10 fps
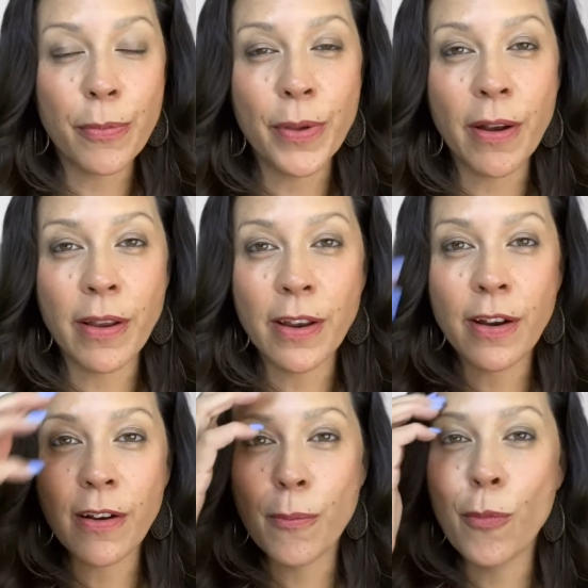We are
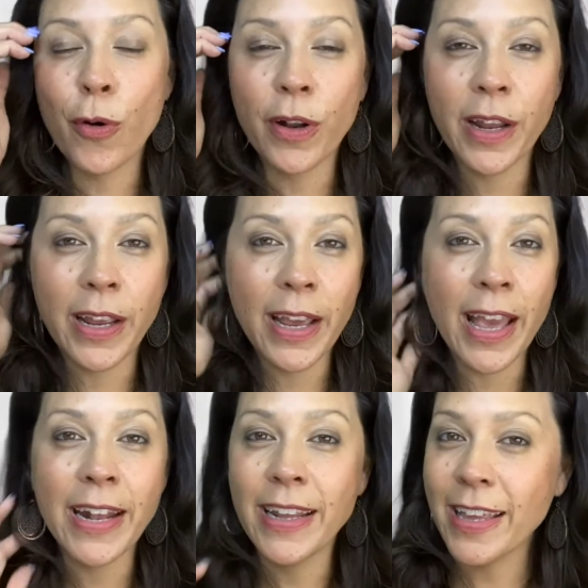here morning
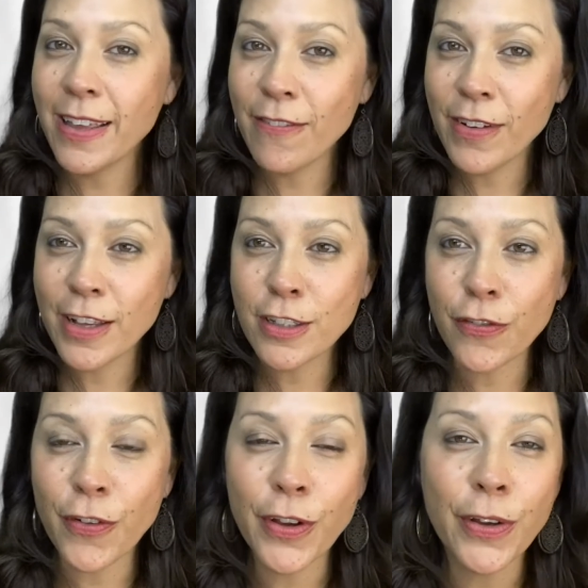and evenings
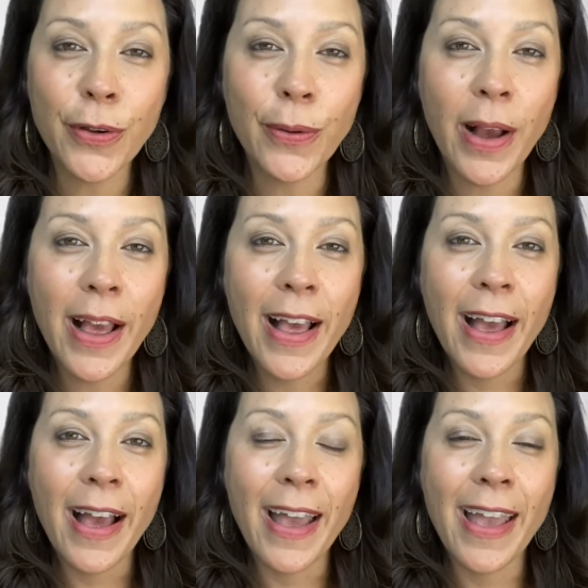for you.
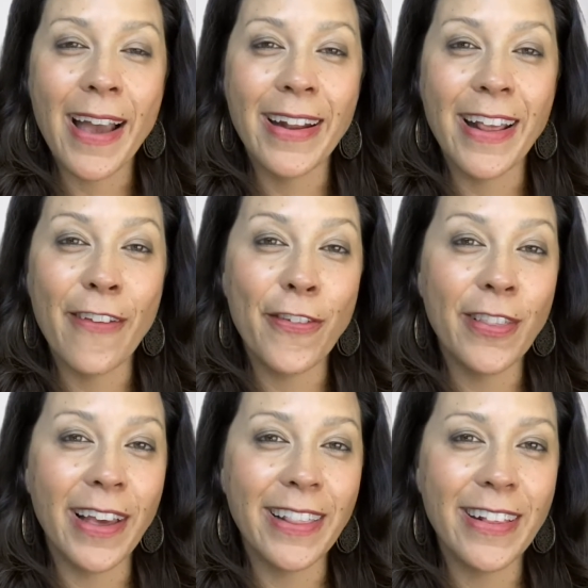And if you
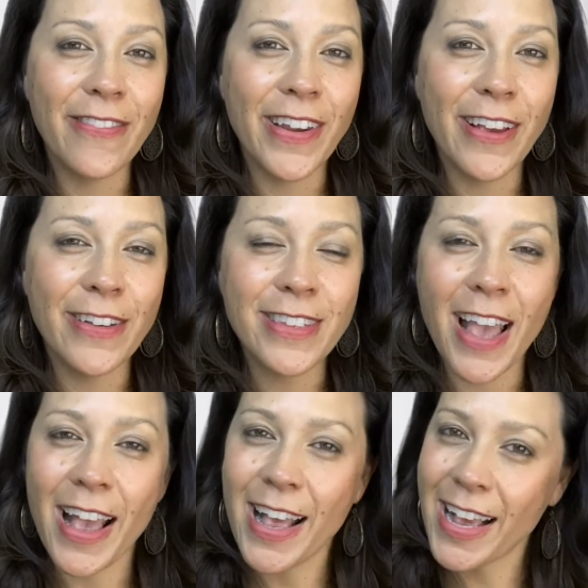like these videos,
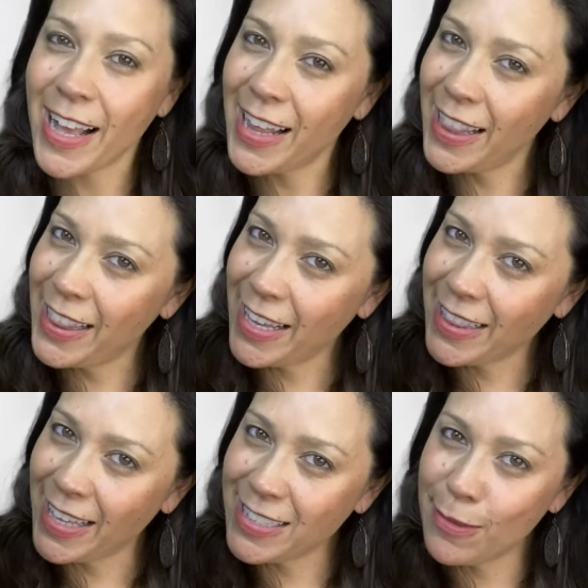click
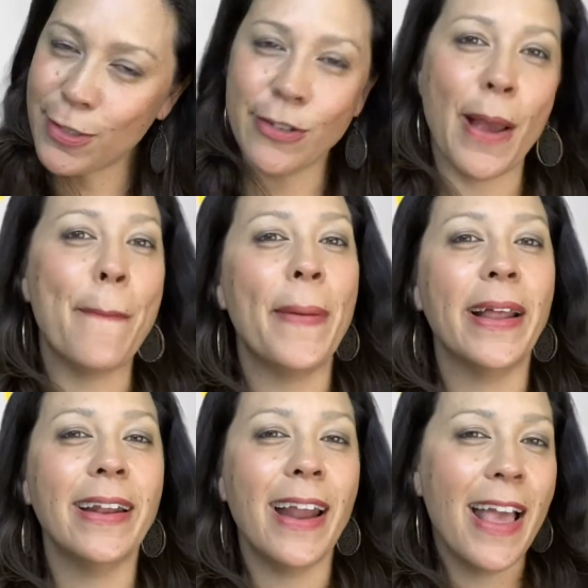that subscribe
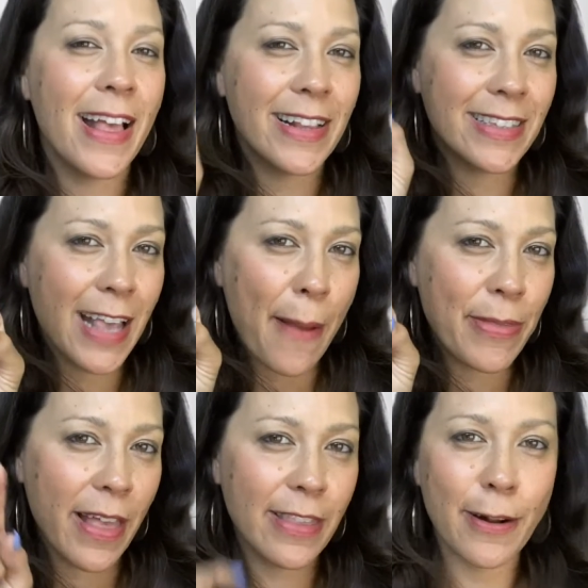button, tap
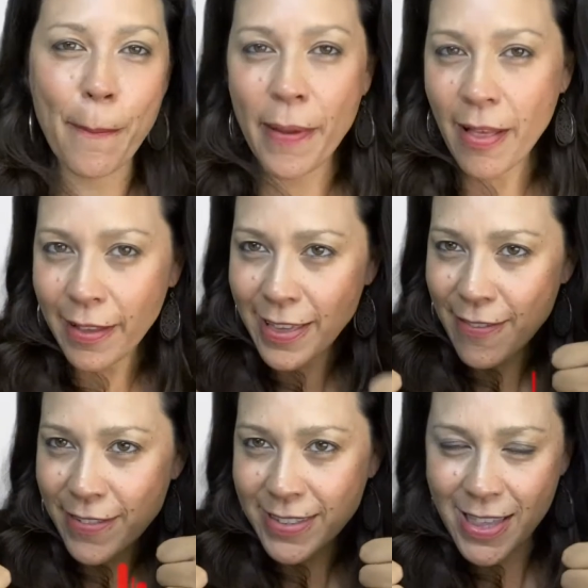that little bell,
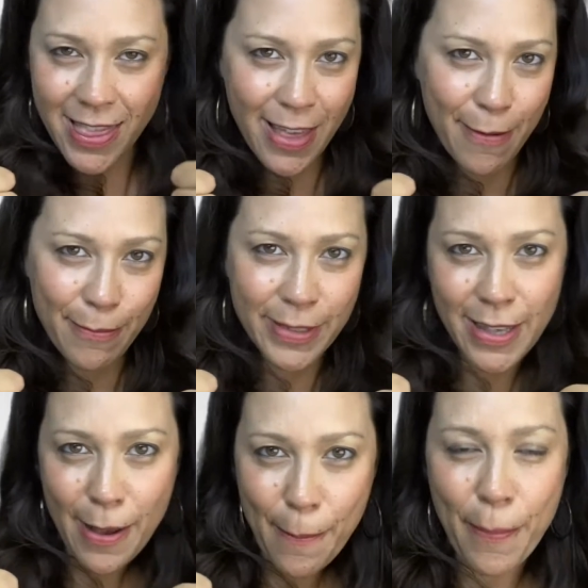give us a thumbs
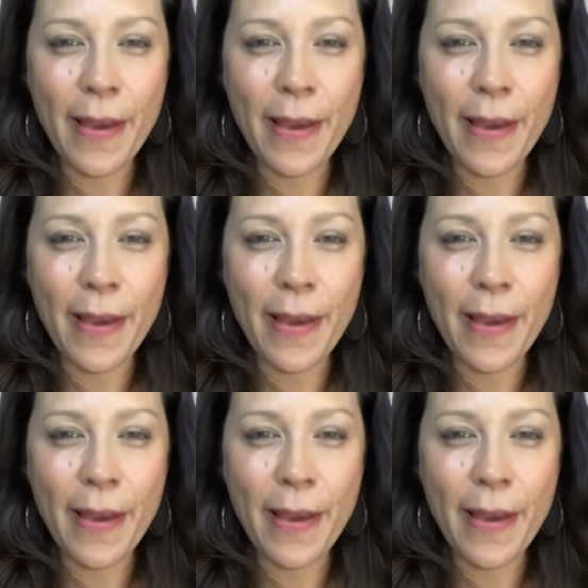up.